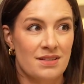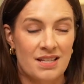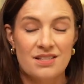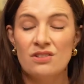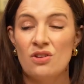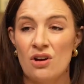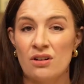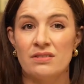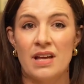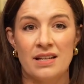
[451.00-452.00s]
It's a
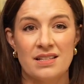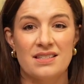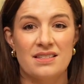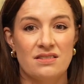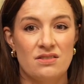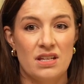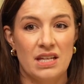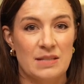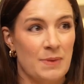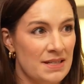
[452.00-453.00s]
lot. And it's
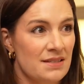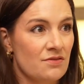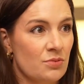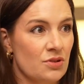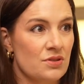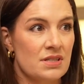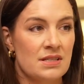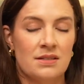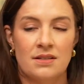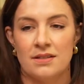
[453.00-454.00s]
expensive
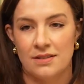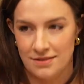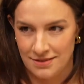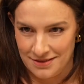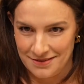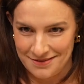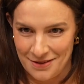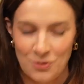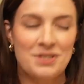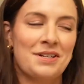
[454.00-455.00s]
because I
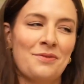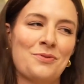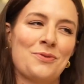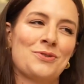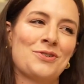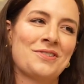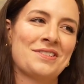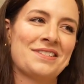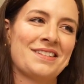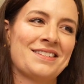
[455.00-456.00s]
wasn't covered for
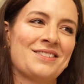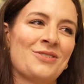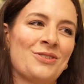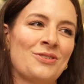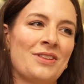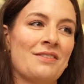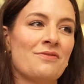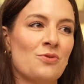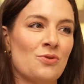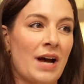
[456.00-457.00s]
insurance. And so
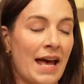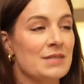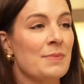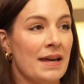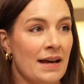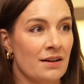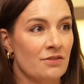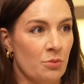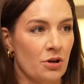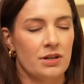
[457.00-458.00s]
therefore I had to pay out of pocket.